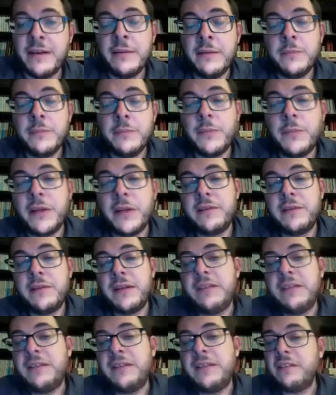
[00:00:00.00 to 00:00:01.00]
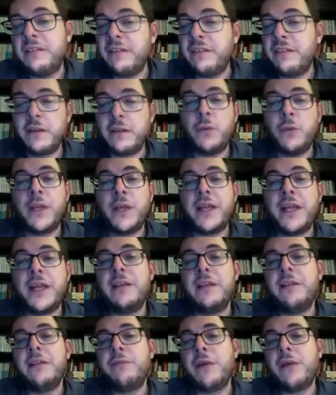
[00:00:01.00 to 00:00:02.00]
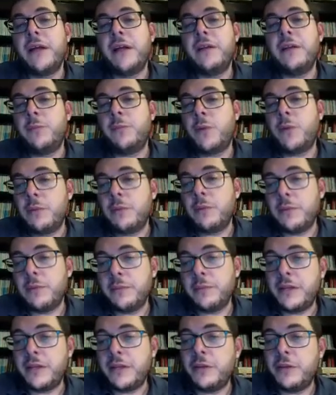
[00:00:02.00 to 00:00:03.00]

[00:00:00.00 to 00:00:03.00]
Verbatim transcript: but essentially we can divide the problem in